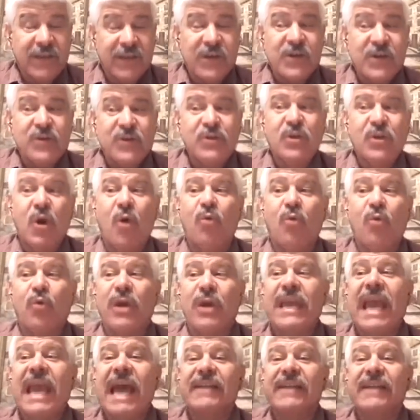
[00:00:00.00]
So
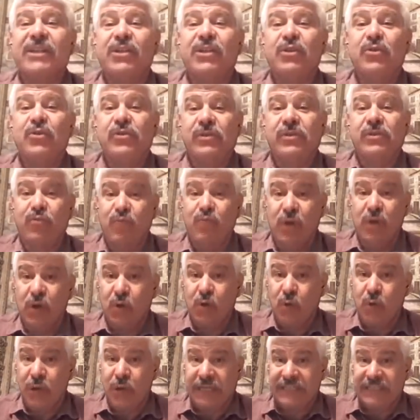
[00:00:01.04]
we had to do some real
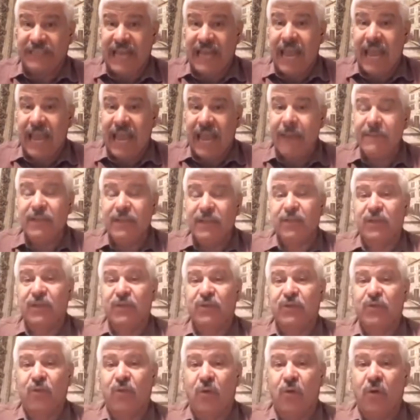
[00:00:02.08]
quick damage
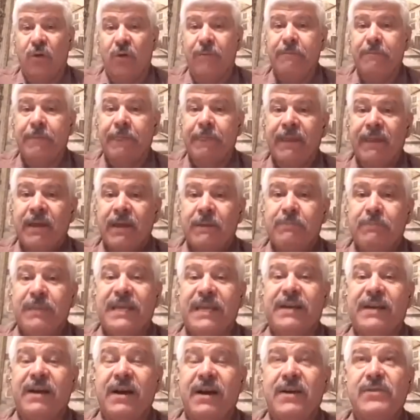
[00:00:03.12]
control
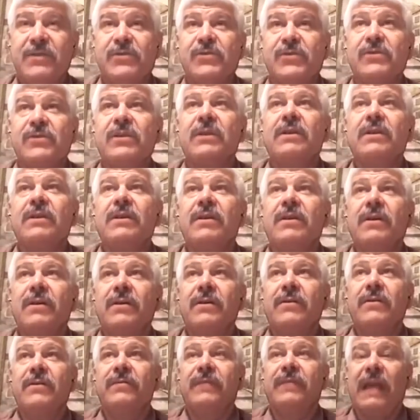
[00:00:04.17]
because
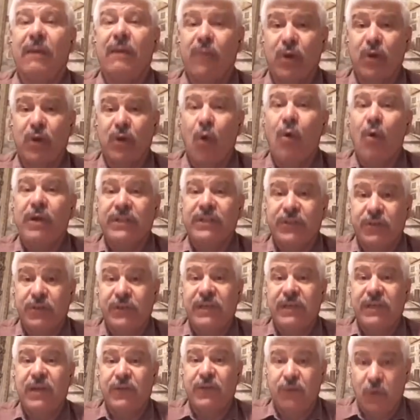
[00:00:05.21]
they were going to
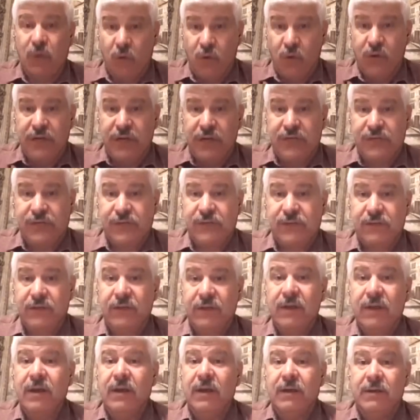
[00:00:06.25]
the authorities,
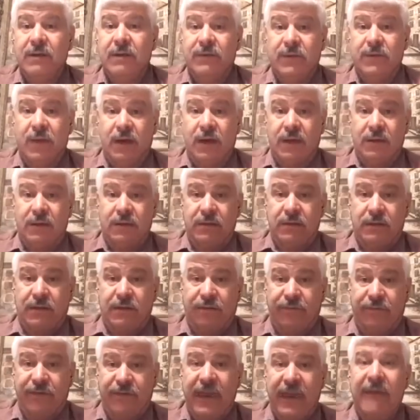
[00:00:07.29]
the
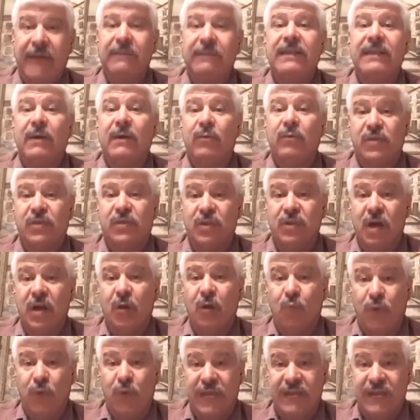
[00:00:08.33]
family that was not a
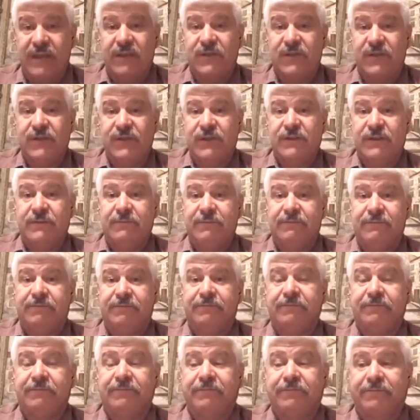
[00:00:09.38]
witness,
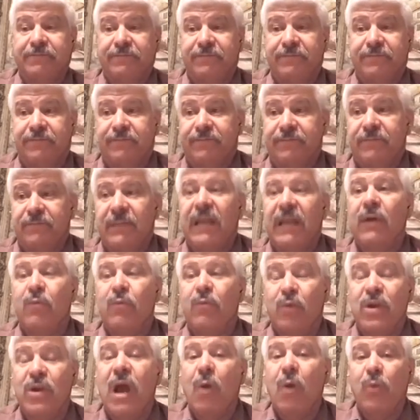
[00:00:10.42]
that
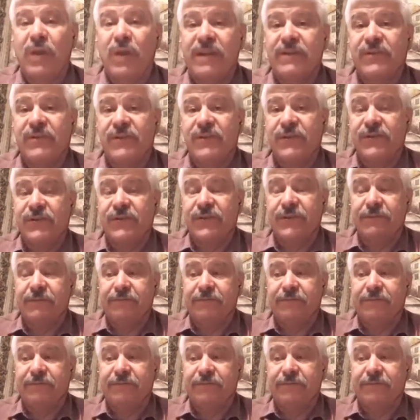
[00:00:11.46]
were not witnesses.